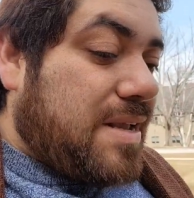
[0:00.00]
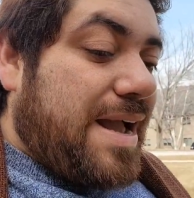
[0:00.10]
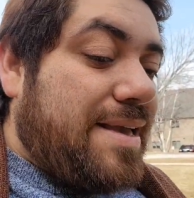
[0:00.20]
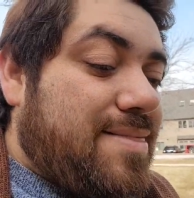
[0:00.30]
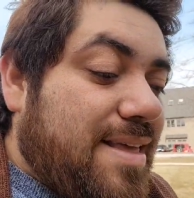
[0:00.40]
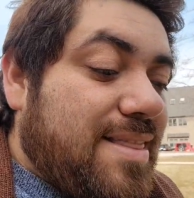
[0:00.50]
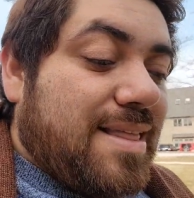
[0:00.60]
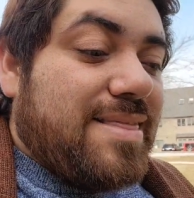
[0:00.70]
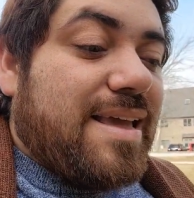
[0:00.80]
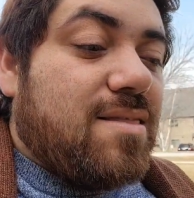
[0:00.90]
i think
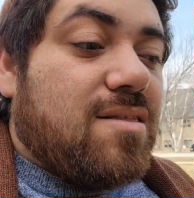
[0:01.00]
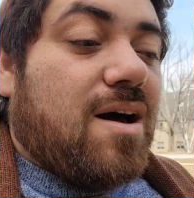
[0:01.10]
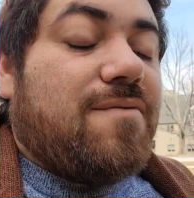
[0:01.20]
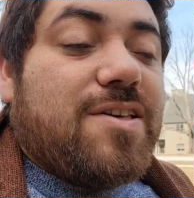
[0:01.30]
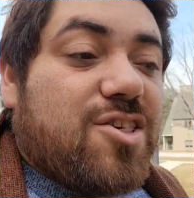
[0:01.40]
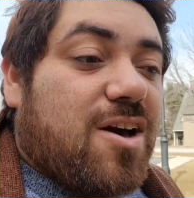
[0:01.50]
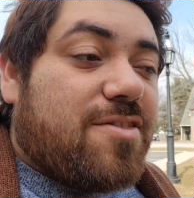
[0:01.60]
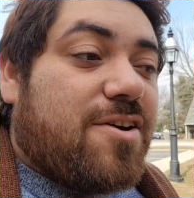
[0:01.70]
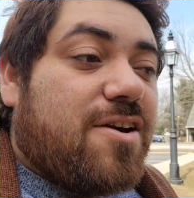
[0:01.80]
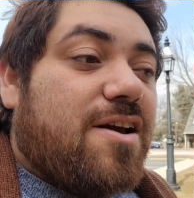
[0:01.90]
that they love each
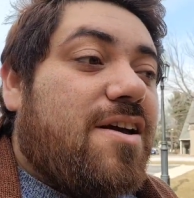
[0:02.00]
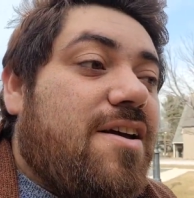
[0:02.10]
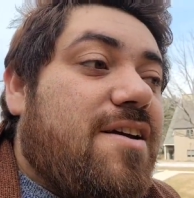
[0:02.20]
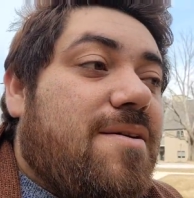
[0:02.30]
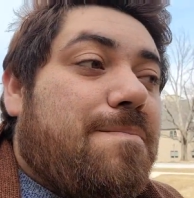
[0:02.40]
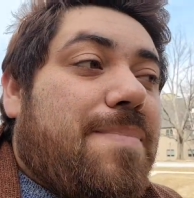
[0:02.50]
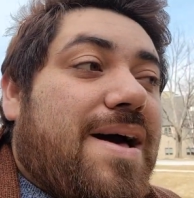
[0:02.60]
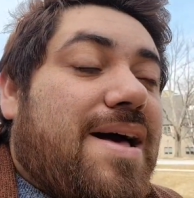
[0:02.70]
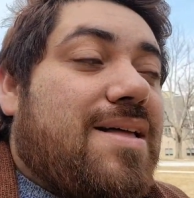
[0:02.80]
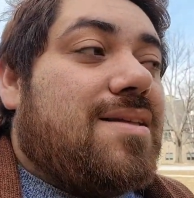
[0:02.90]
other
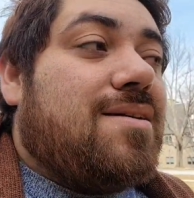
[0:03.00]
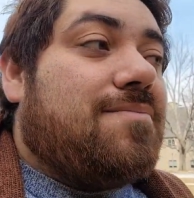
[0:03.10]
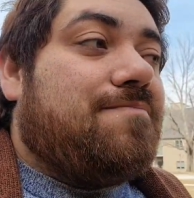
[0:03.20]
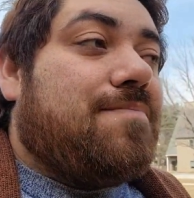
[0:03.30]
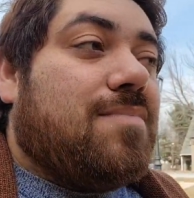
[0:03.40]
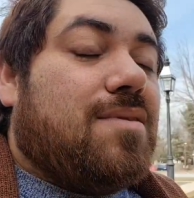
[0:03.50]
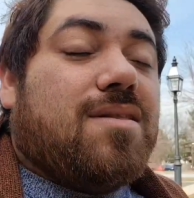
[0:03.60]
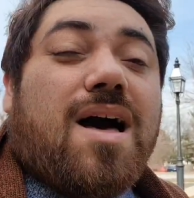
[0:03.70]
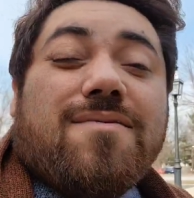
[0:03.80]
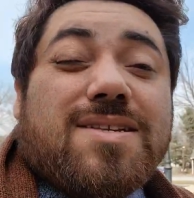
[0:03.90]
but
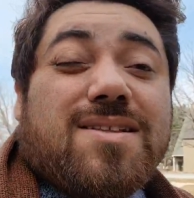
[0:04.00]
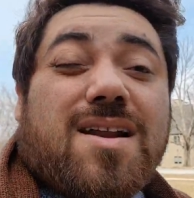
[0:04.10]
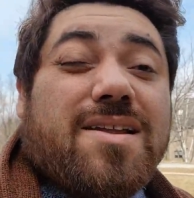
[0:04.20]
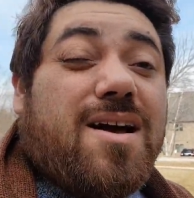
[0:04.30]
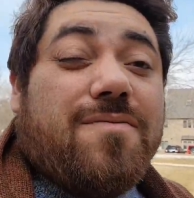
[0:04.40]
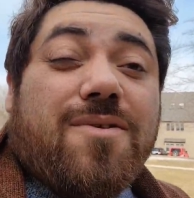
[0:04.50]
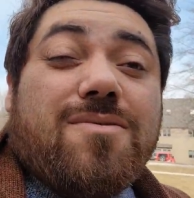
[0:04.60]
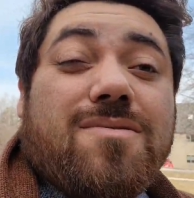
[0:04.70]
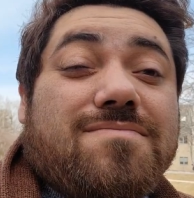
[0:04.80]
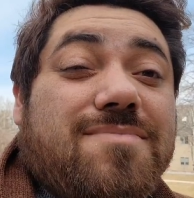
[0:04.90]
love is not enough
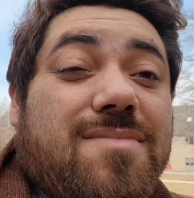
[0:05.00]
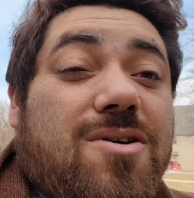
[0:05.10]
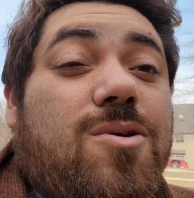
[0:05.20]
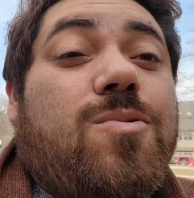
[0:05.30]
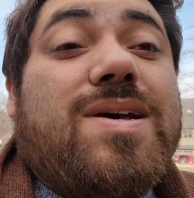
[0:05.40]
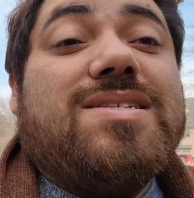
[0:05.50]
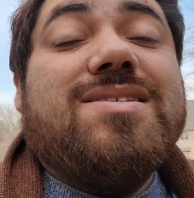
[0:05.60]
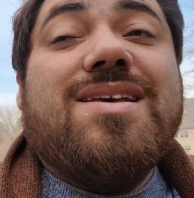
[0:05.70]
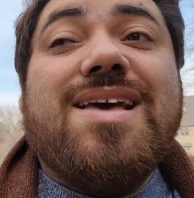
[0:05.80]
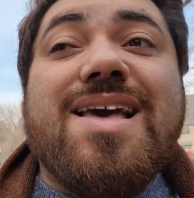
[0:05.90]

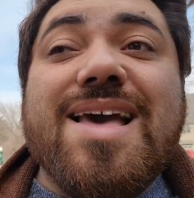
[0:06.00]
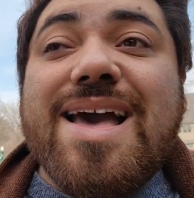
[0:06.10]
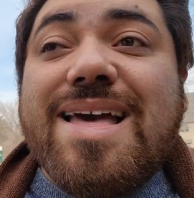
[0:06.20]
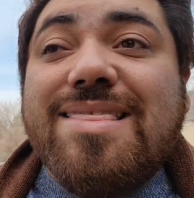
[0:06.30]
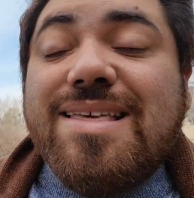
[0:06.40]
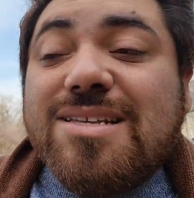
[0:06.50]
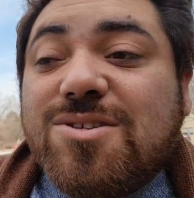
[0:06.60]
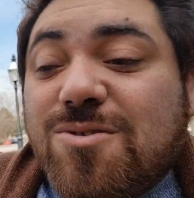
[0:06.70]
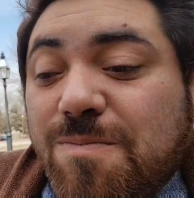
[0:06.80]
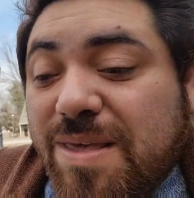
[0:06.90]
always and this
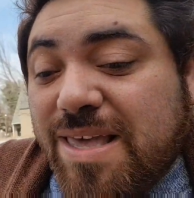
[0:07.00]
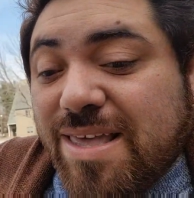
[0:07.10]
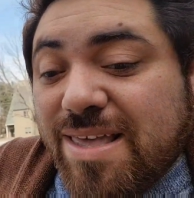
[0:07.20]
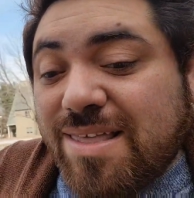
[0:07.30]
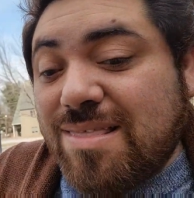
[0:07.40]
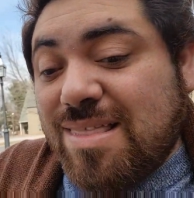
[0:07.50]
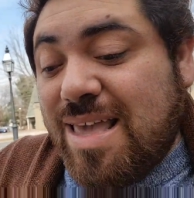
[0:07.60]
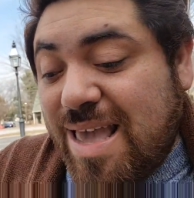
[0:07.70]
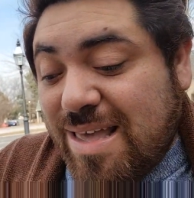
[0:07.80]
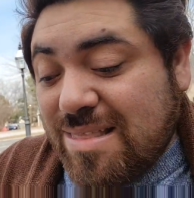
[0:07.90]
could be
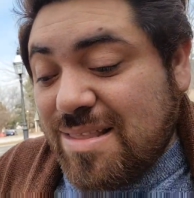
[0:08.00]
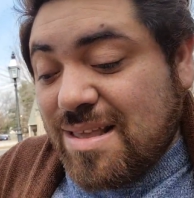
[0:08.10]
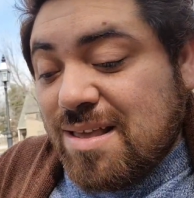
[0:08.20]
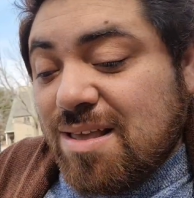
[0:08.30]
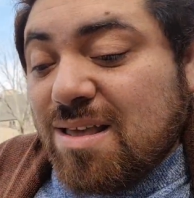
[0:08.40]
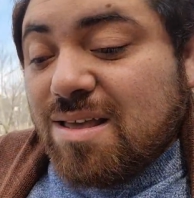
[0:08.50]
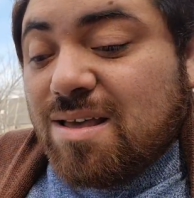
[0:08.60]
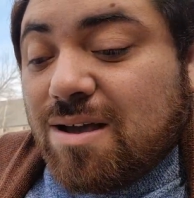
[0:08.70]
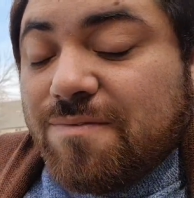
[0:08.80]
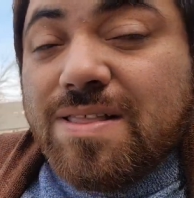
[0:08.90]
the end
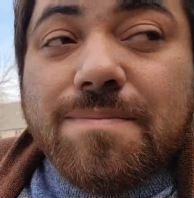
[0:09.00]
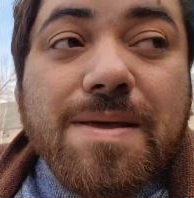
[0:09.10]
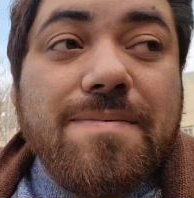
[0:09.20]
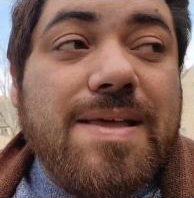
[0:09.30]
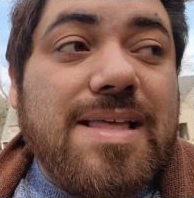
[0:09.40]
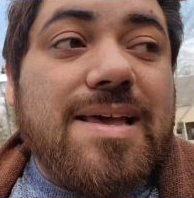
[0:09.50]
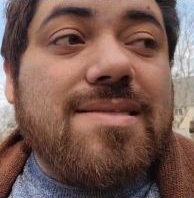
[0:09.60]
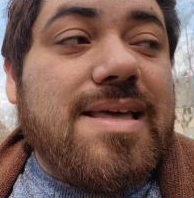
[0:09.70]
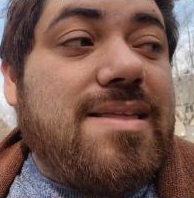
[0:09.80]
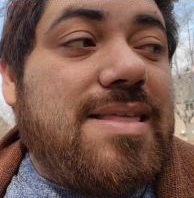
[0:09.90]
of it maybe like they,